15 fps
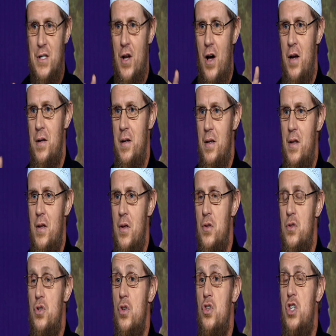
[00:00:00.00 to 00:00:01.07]
on
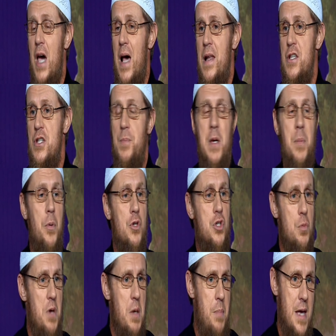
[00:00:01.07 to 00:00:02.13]
to challenge people to
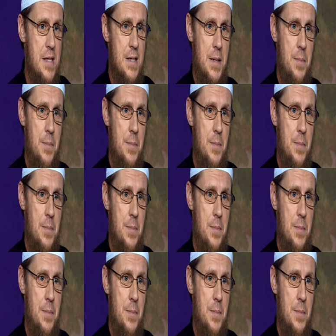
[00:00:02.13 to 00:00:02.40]
be better.